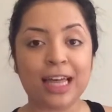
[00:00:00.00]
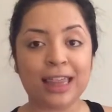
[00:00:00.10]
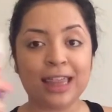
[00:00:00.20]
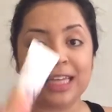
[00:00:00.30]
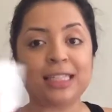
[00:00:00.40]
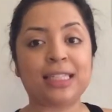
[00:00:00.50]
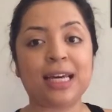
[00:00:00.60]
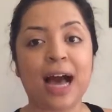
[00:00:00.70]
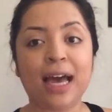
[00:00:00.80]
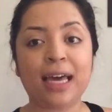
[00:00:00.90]
this
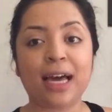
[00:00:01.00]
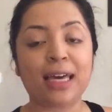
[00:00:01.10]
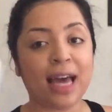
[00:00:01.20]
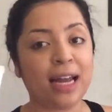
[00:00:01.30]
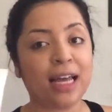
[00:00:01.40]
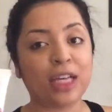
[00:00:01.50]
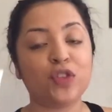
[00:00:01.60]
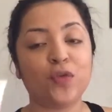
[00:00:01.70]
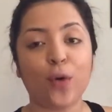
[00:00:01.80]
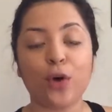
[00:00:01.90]
guy again
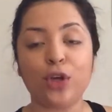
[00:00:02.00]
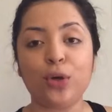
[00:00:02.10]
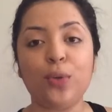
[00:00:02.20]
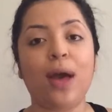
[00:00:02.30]
is for you.